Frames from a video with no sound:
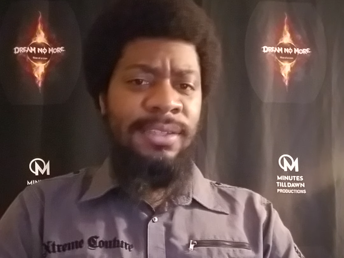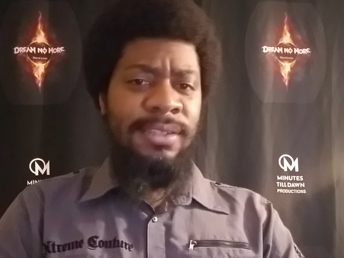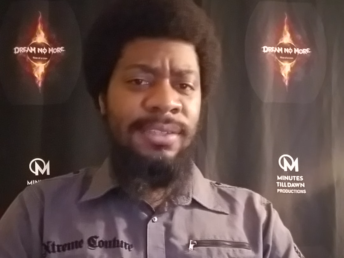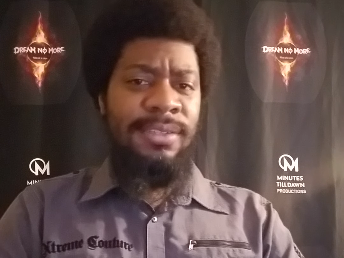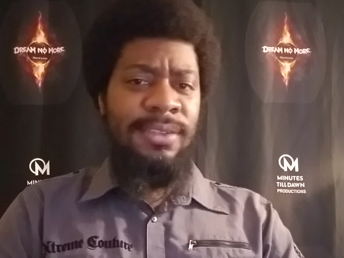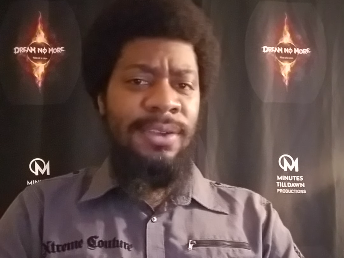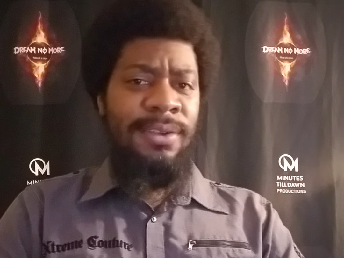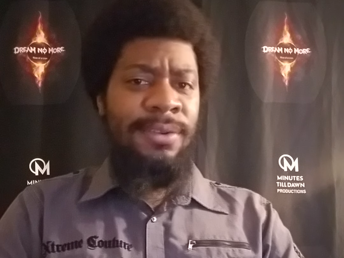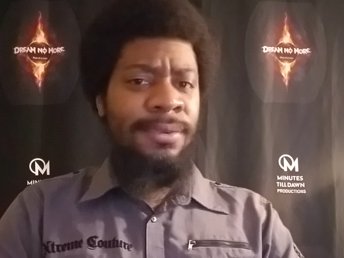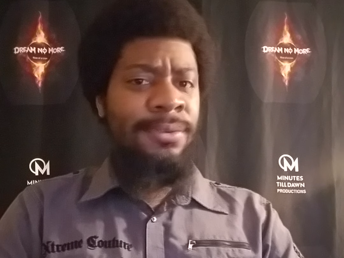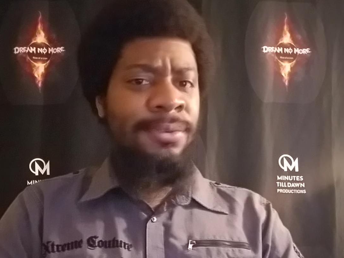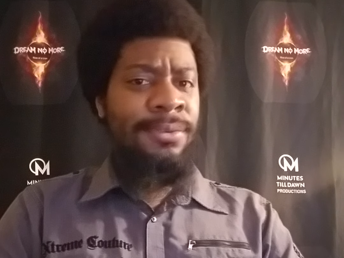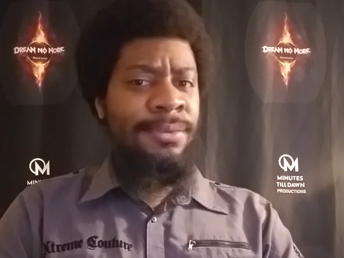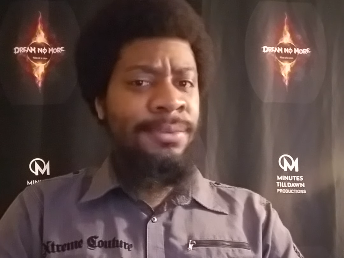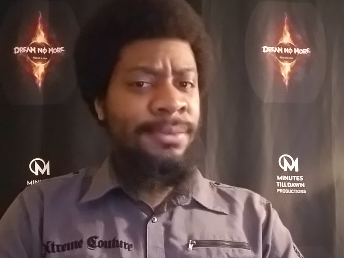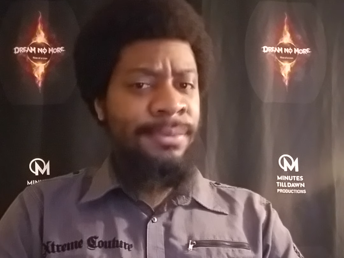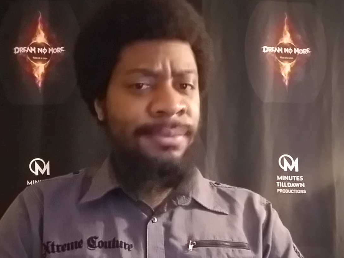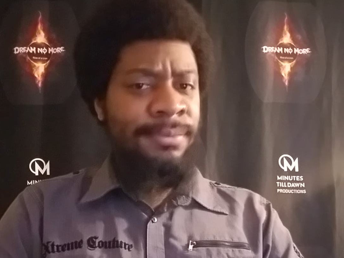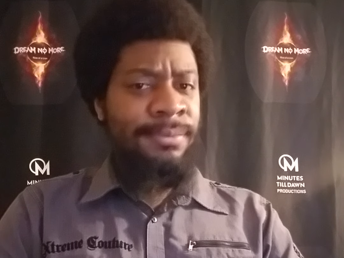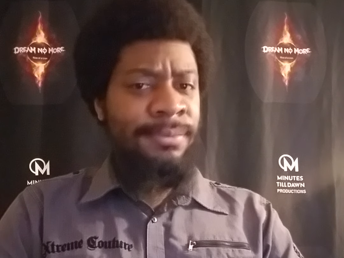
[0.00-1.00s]

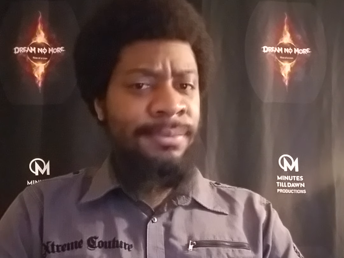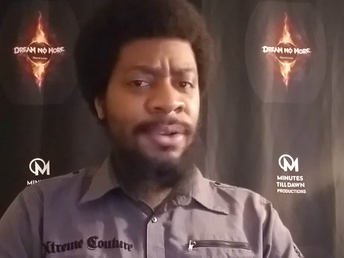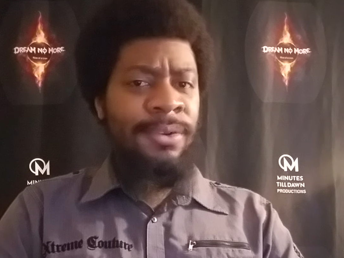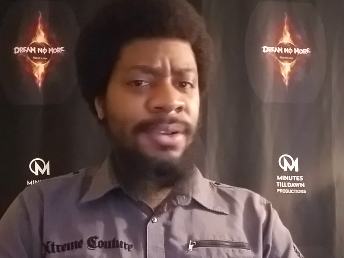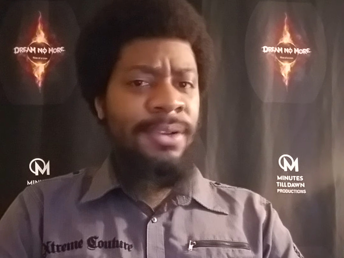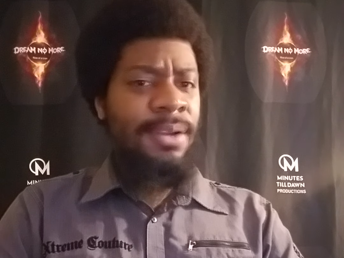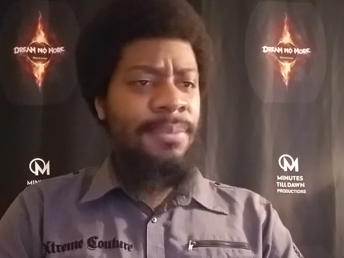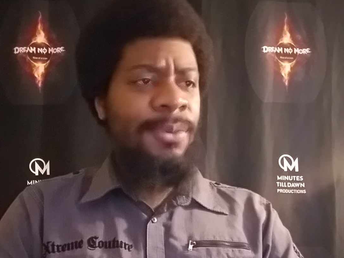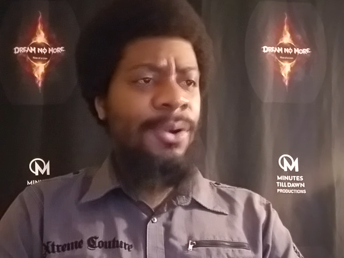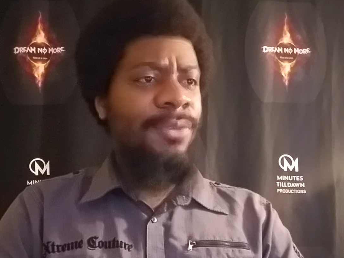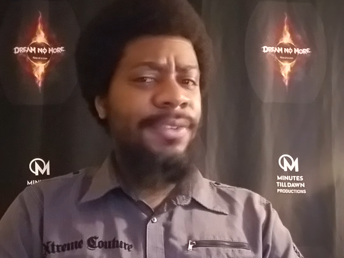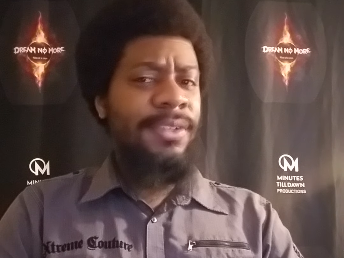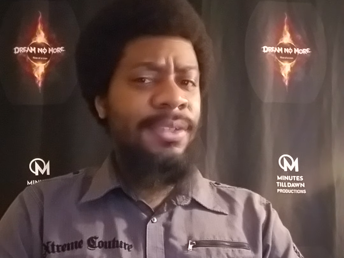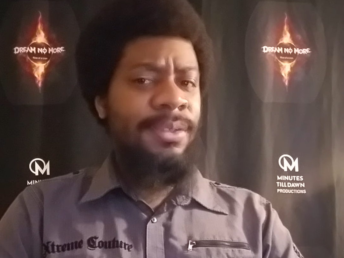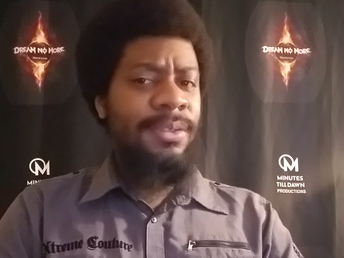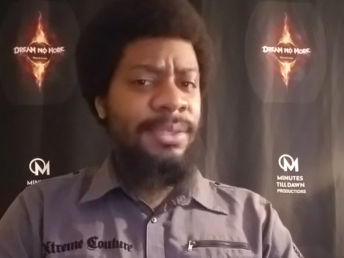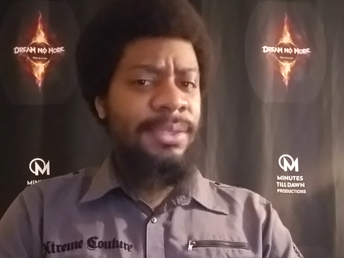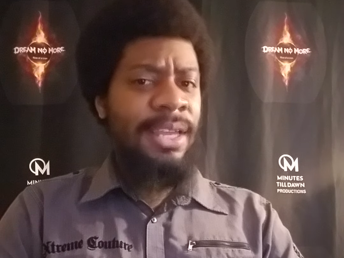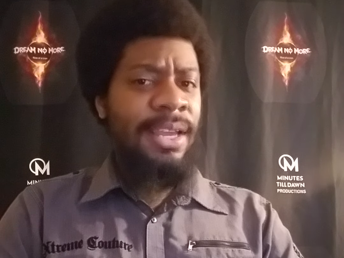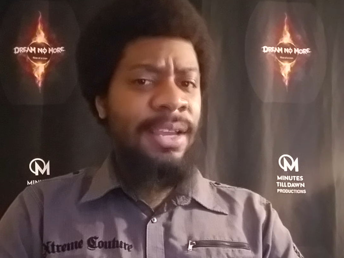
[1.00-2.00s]
So don't come over here
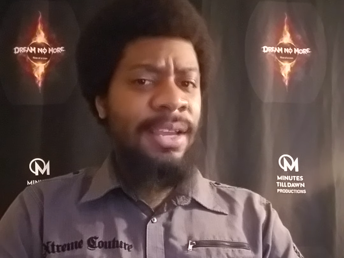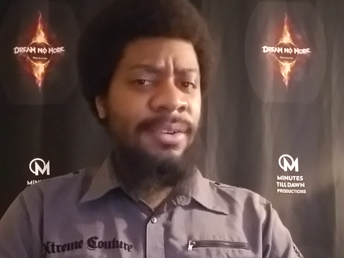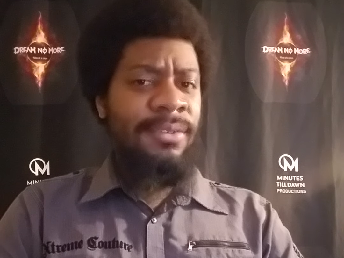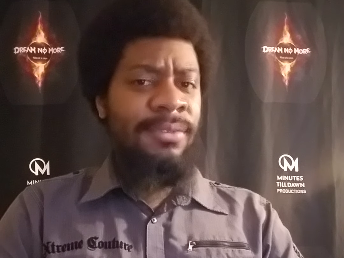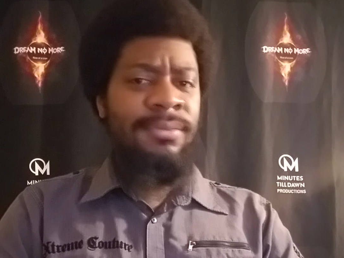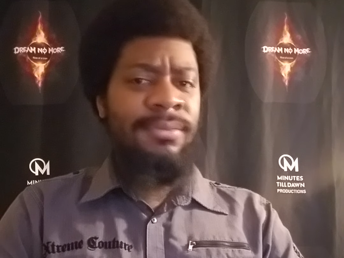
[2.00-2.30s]
with that,